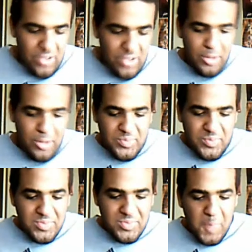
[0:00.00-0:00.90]
So
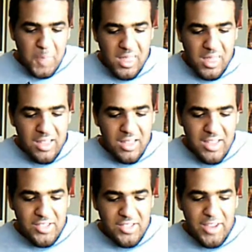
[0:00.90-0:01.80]

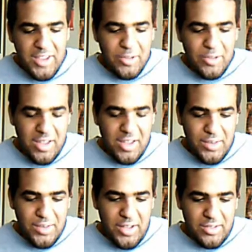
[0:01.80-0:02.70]
this chapter, it
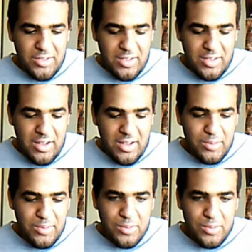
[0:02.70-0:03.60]
gives out
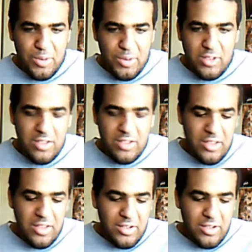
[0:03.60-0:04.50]
pretty good
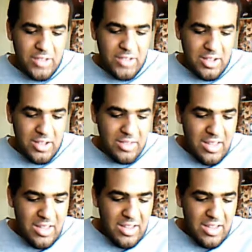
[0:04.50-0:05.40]
details.
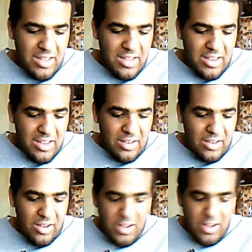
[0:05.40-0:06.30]

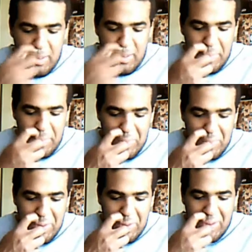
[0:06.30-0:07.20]
Law,
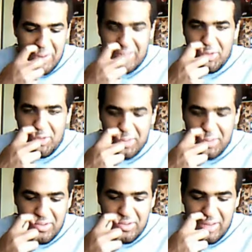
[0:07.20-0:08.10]
you know, that
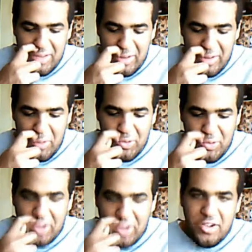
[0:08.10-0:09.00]
was
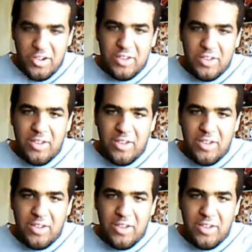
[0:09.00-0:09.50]
quite a shocker there.